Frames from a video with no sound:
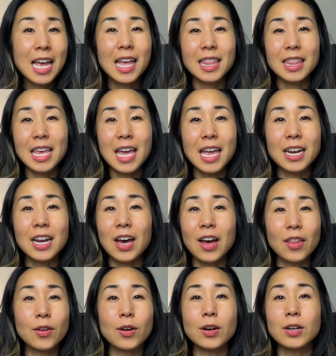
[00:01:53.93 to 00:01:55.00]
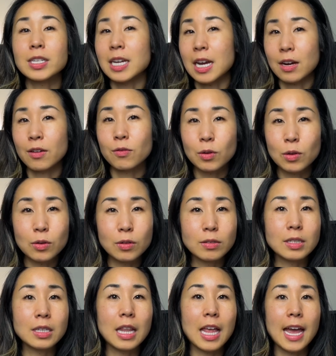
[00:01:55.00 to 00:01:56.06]
than other tech
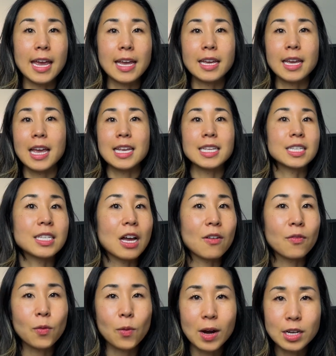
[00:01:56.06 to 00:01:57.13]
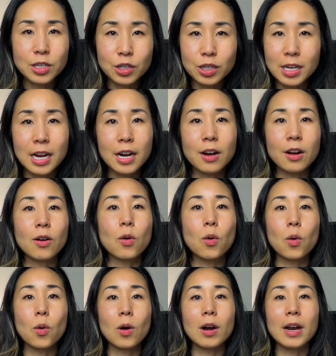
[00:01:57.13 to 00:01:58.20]
roles like a software engineer
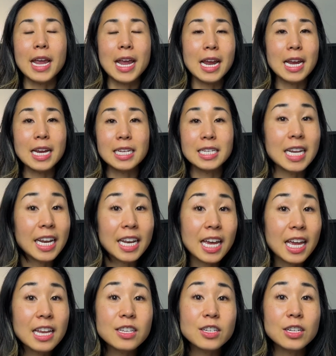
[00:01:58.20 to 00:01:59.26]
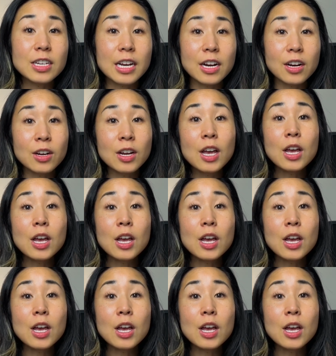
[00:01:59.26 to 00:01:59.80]
or a data engineer.